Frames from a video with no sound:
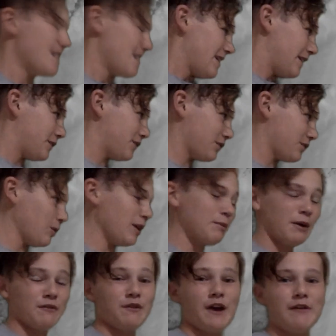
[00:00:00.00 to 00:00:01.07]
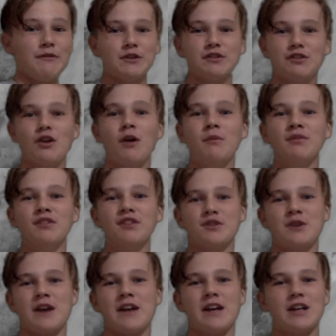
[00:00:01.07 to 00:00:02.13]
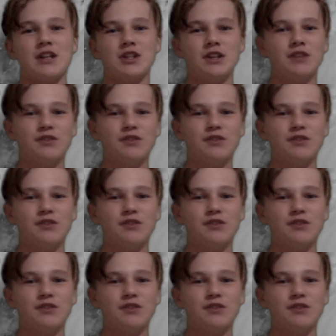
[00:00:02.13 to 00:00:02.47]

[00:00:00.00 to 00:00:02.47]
It's one of my favourite storms to track, actually.